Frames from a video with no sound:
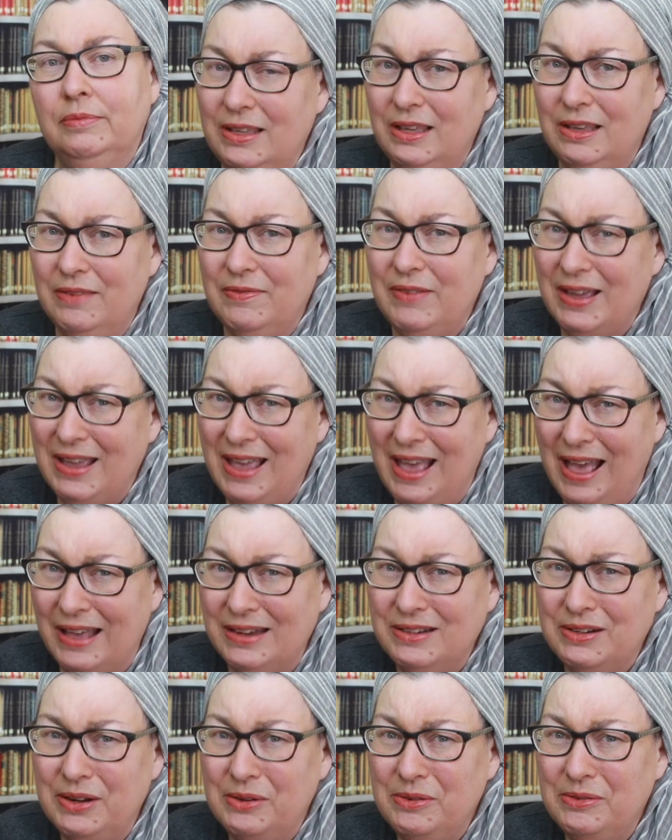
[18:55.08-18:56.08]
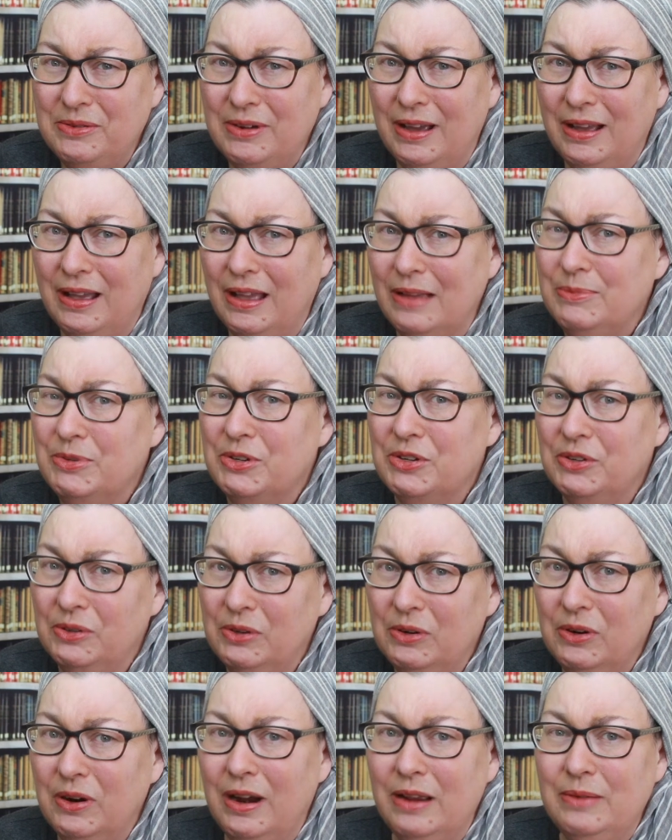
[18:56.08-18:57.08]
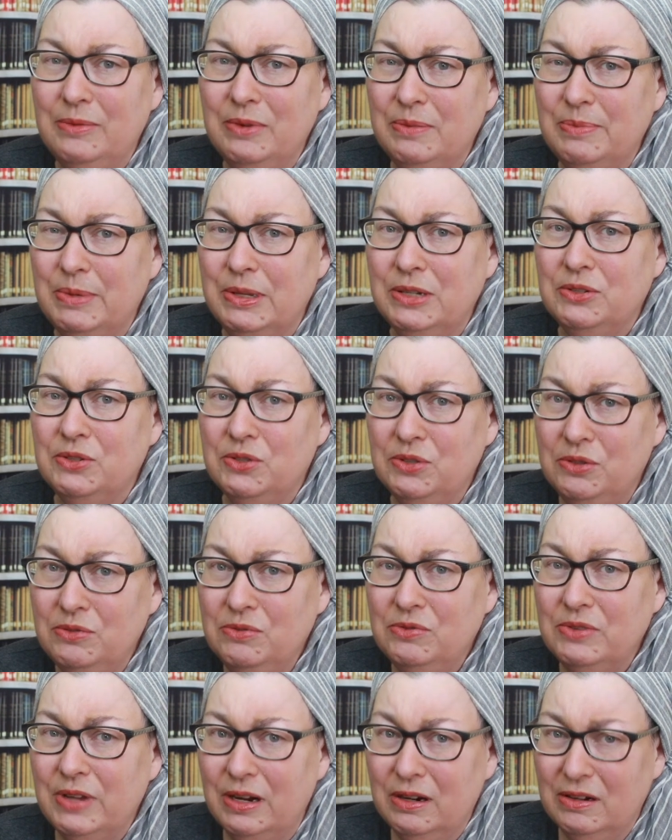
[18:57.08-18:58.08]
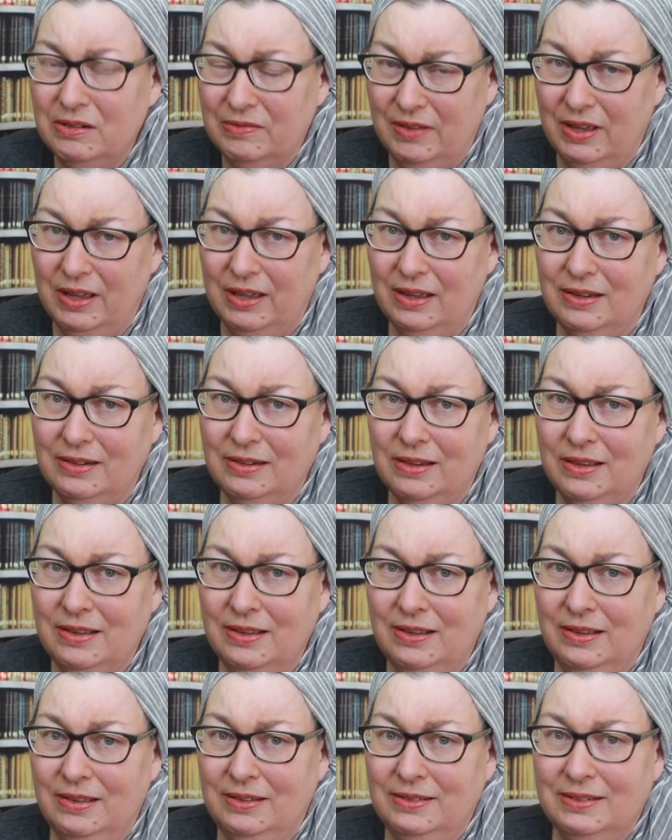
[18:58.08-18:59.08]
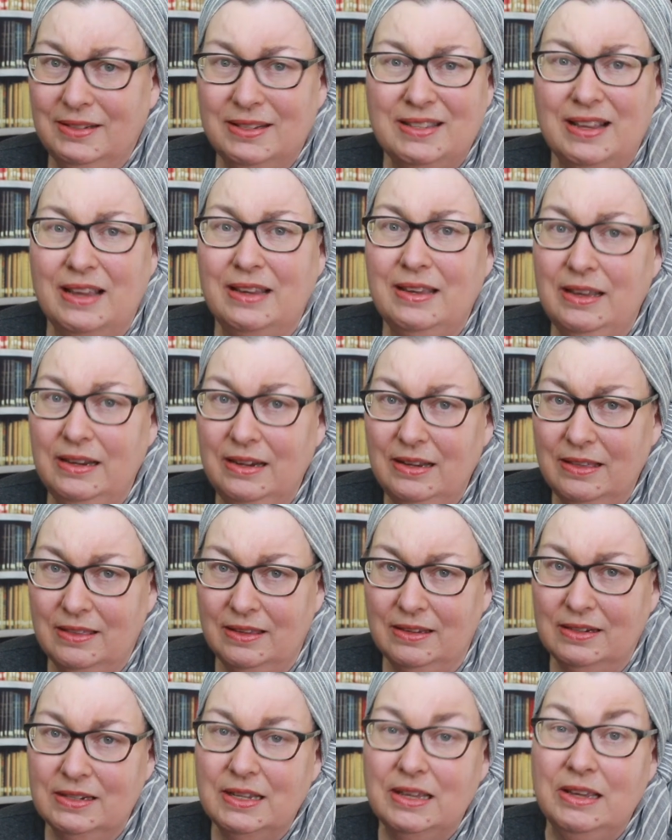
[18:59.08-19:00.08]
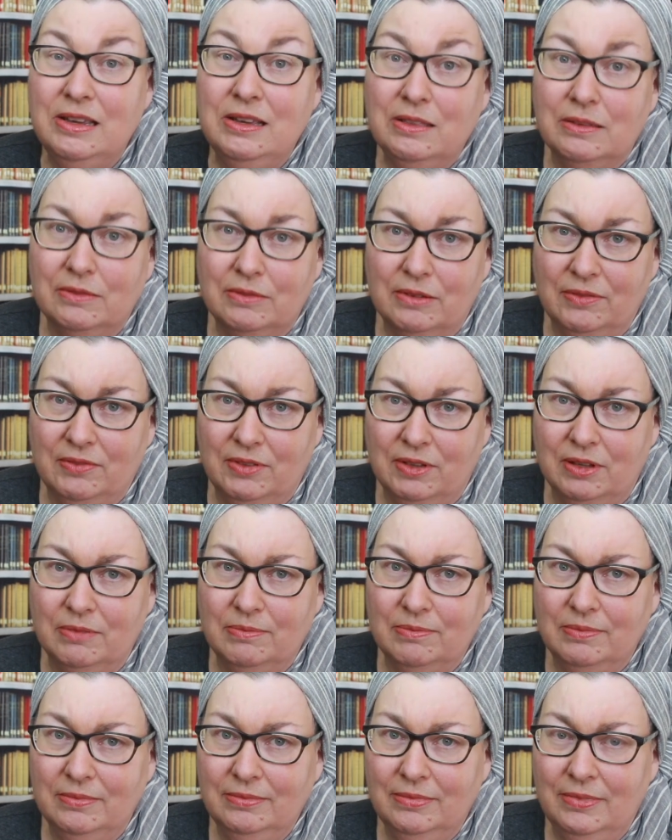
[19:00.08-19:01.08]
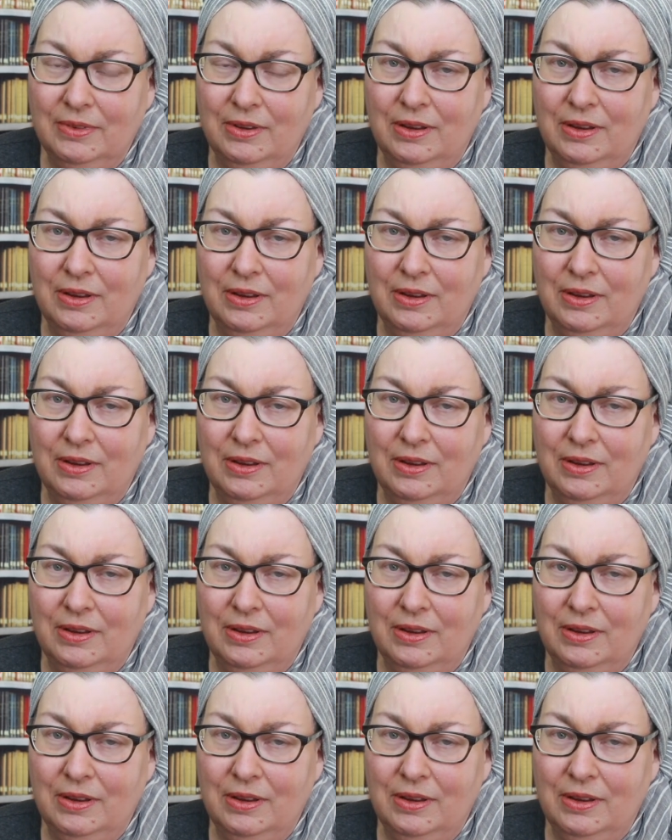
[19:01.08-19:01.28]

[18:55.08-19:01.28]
If I had known, I'm sure I would have been too terrified to say anything to either of them